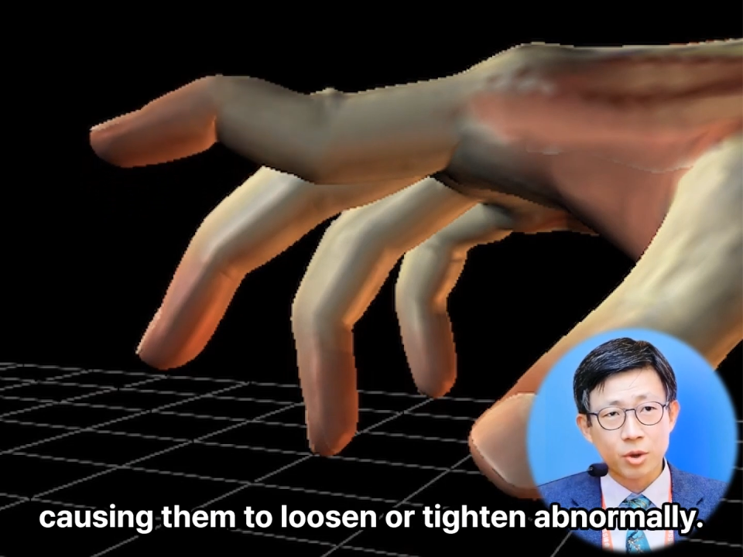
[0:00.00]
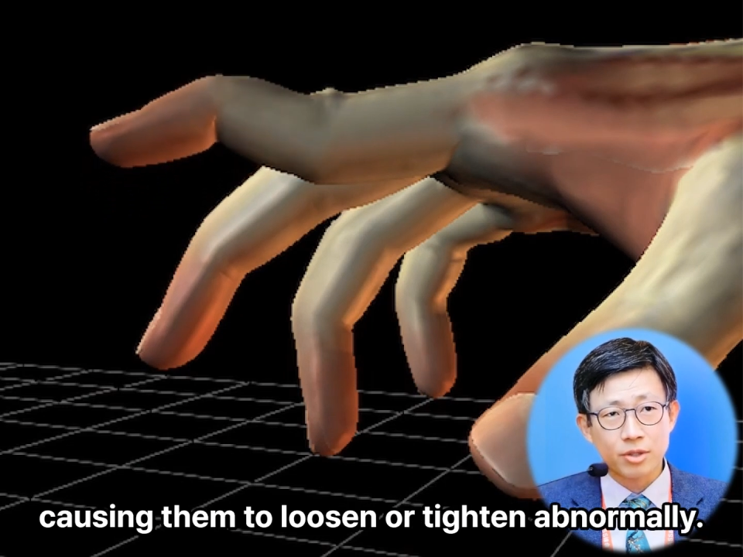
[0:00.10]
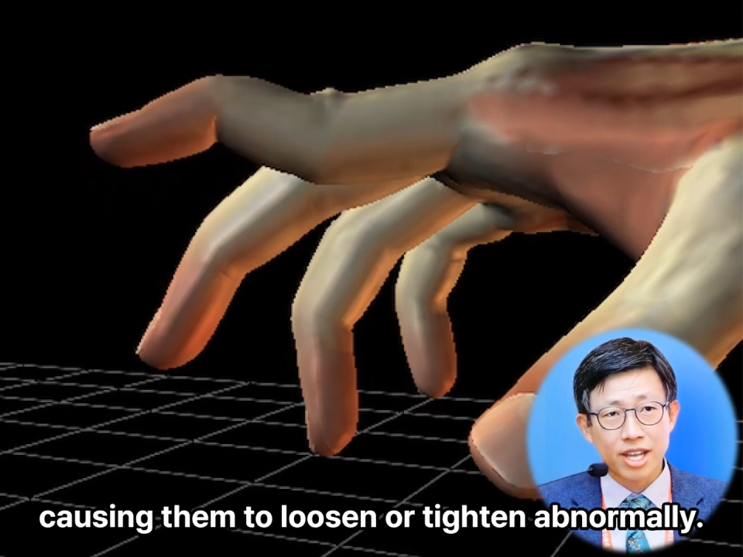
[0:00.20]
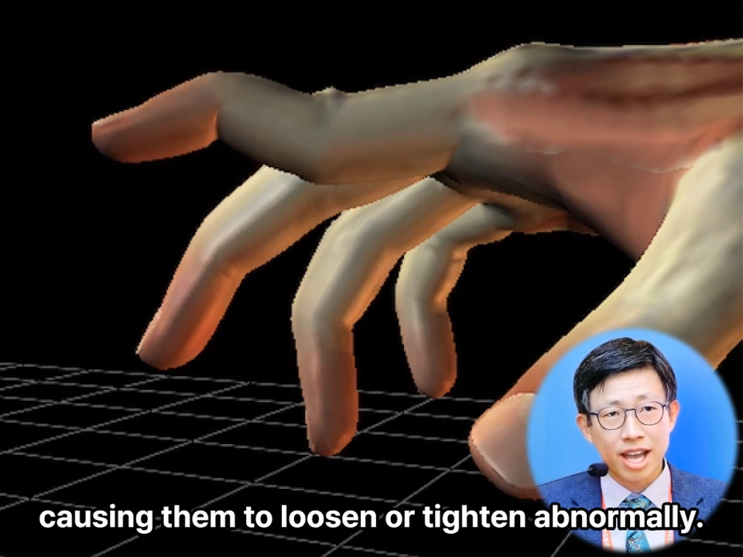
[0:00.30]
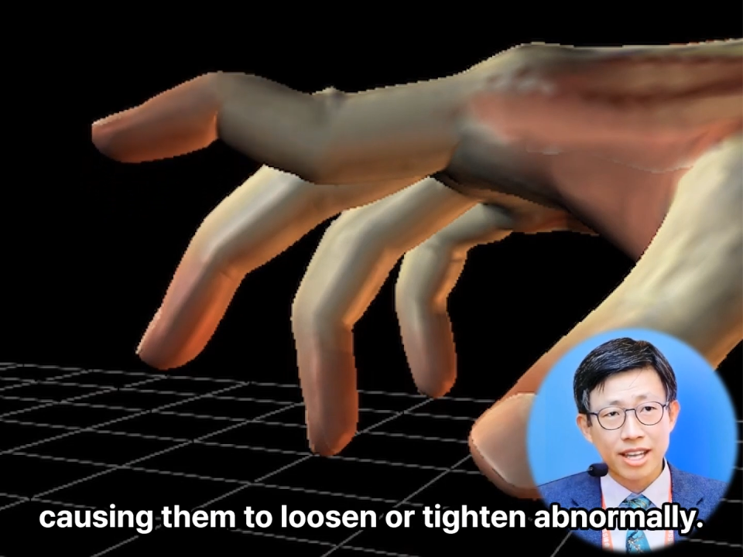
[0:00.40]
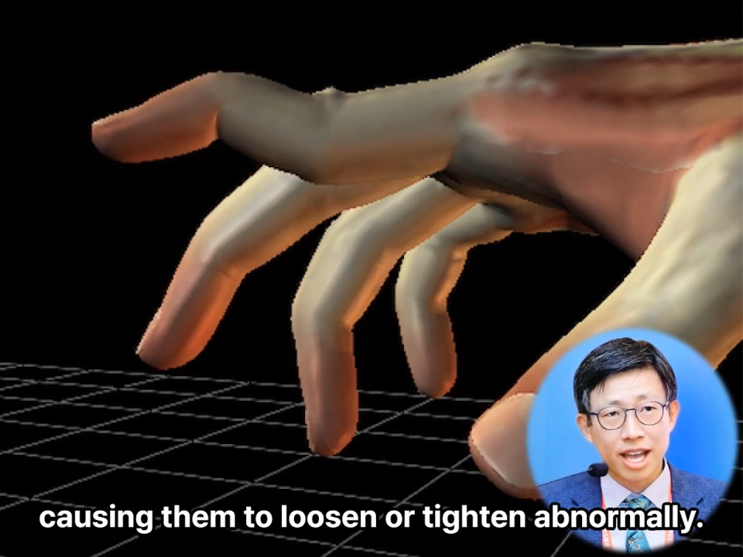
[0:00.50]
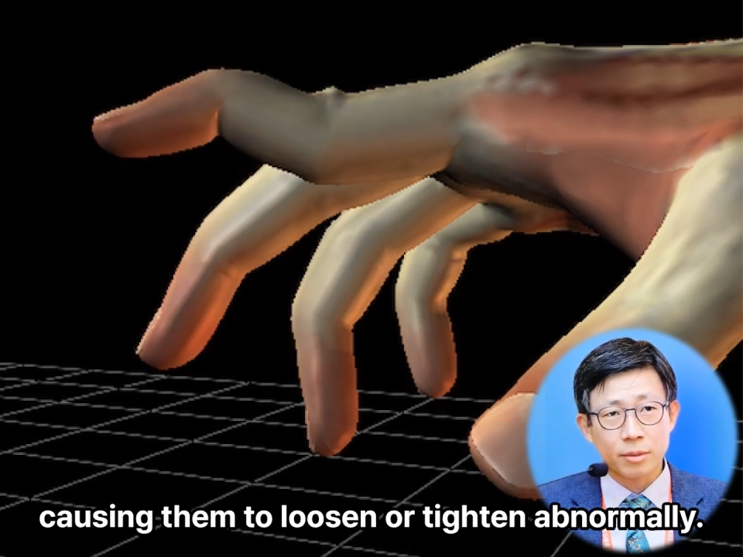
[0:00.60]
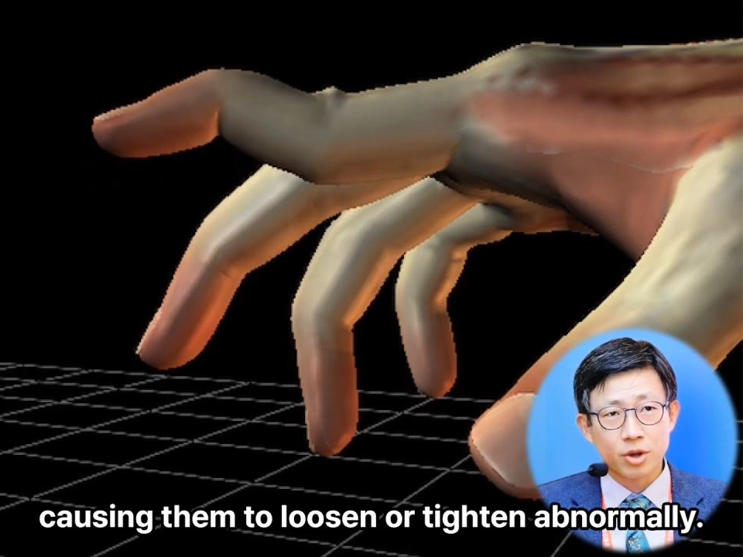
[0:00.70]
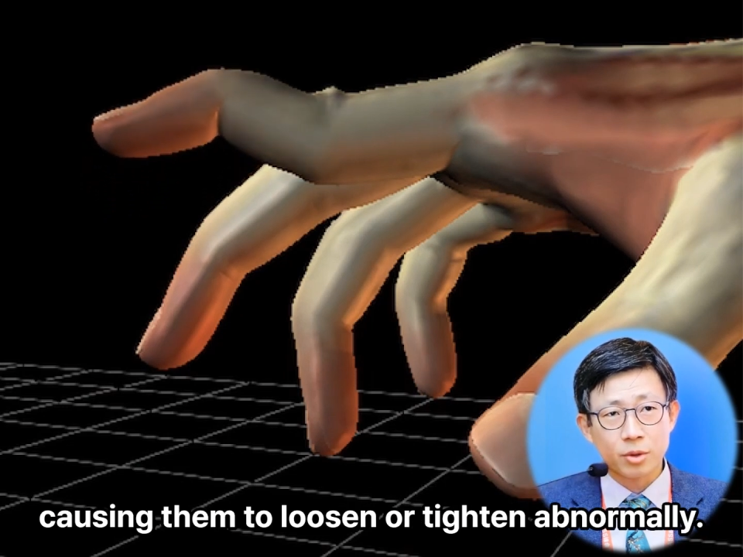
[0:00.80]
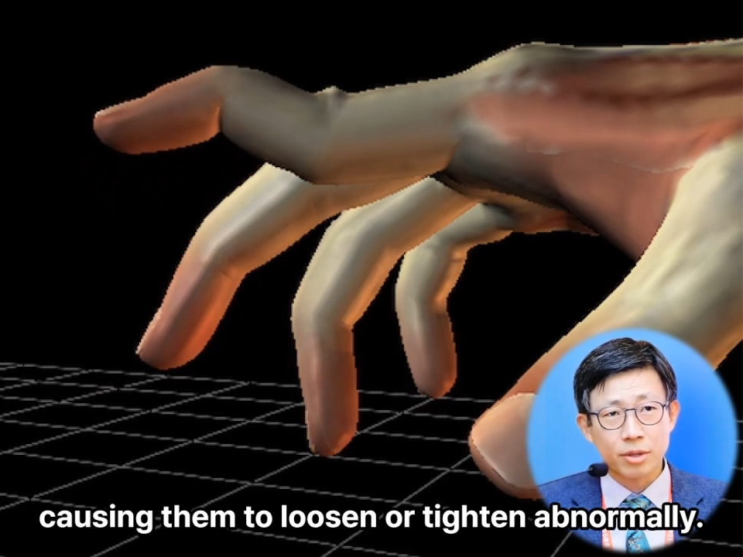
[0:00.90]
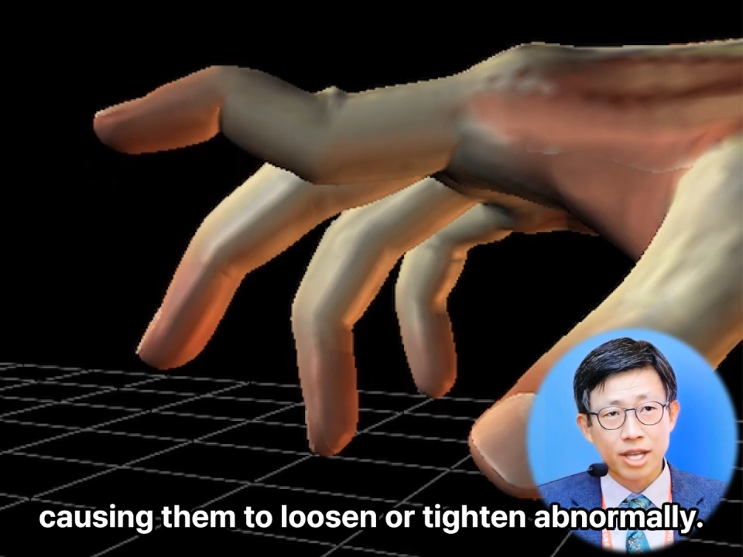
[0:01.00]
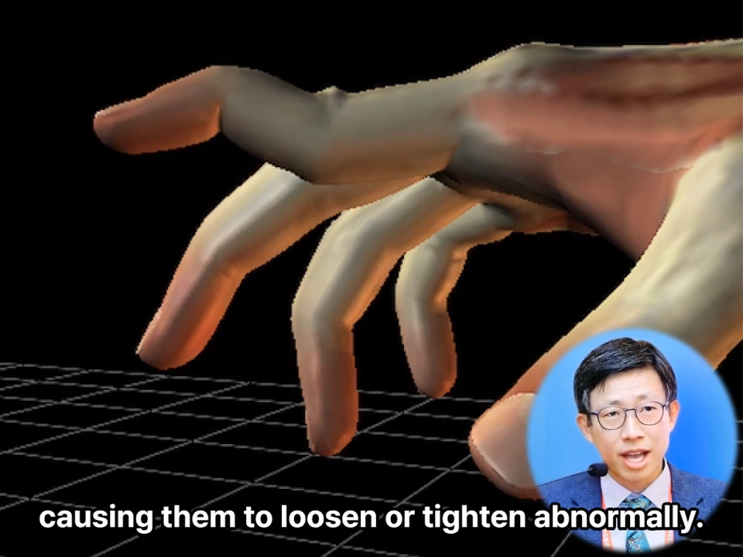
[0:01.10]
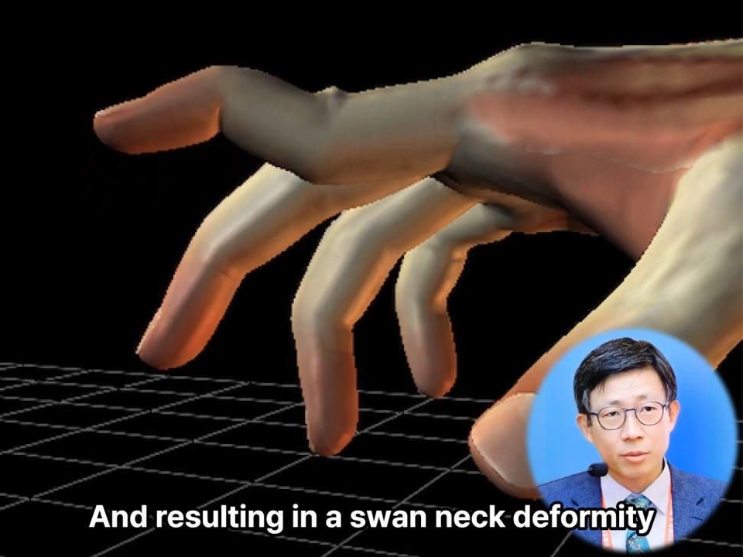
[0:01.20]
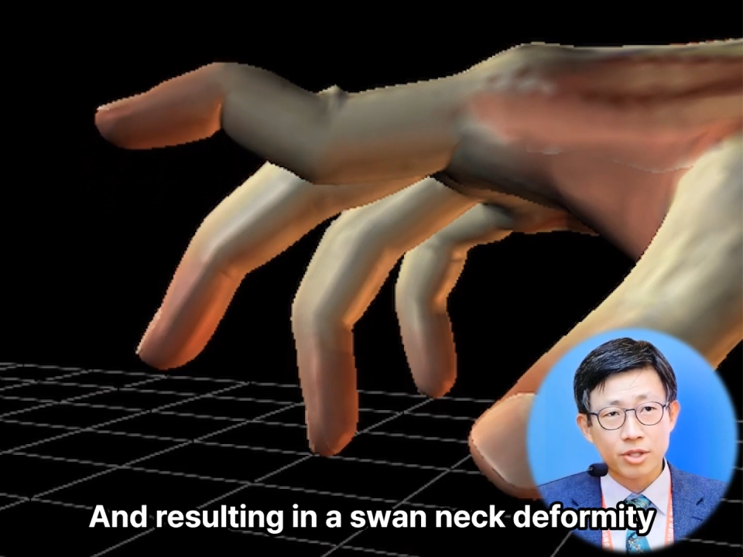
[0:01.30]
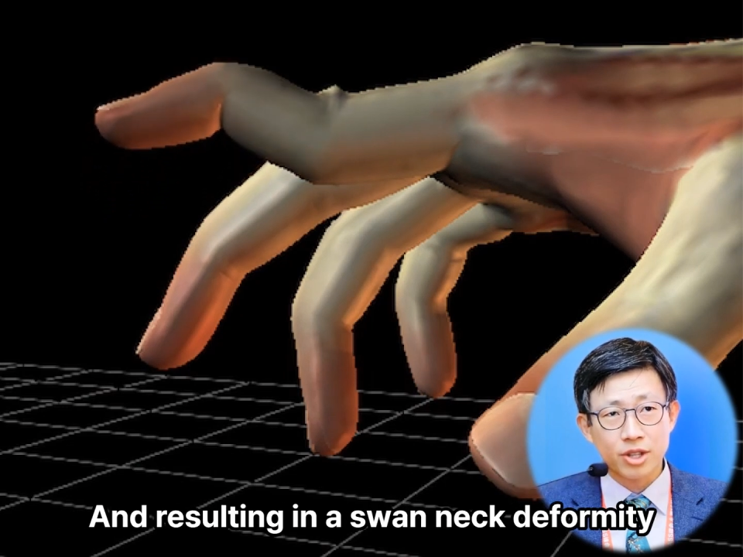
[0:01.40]
or tighten abnormally
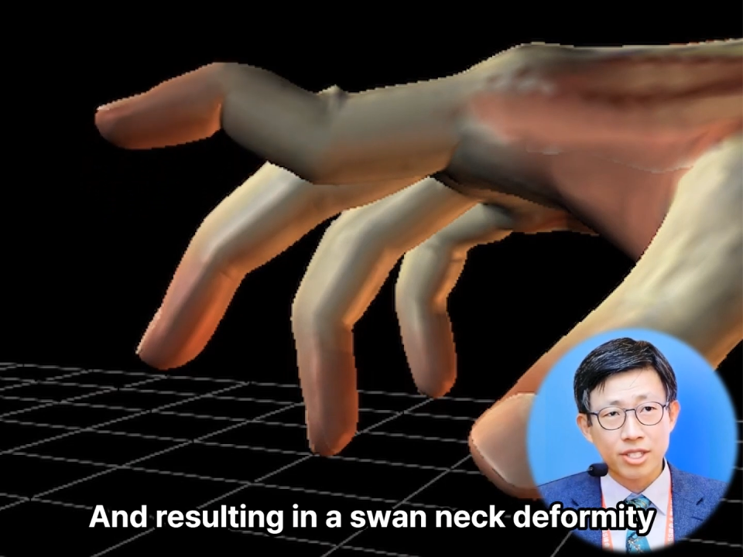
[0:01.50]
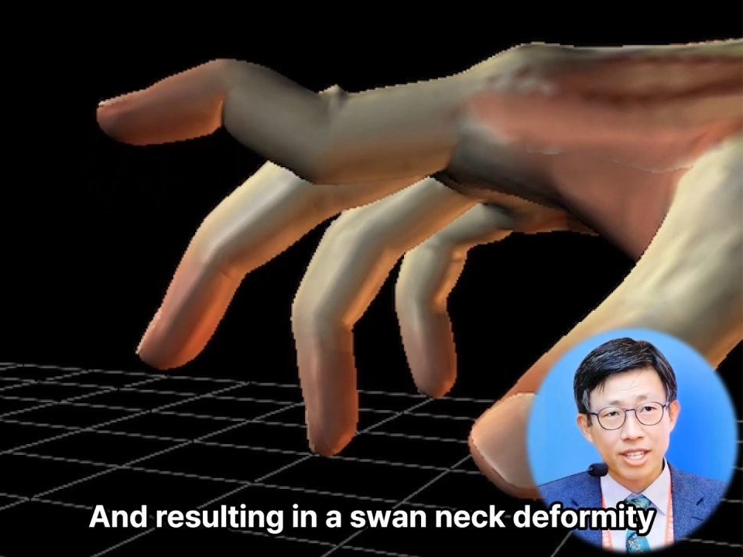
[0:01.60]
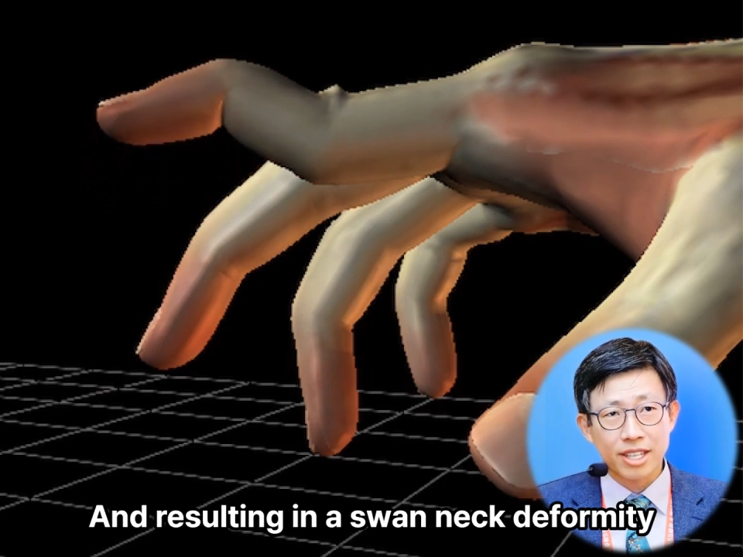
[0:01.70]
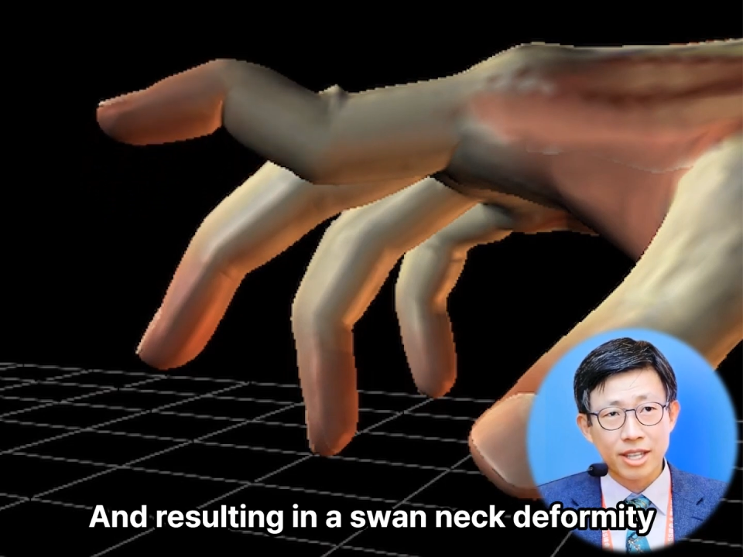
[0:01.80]
and resulting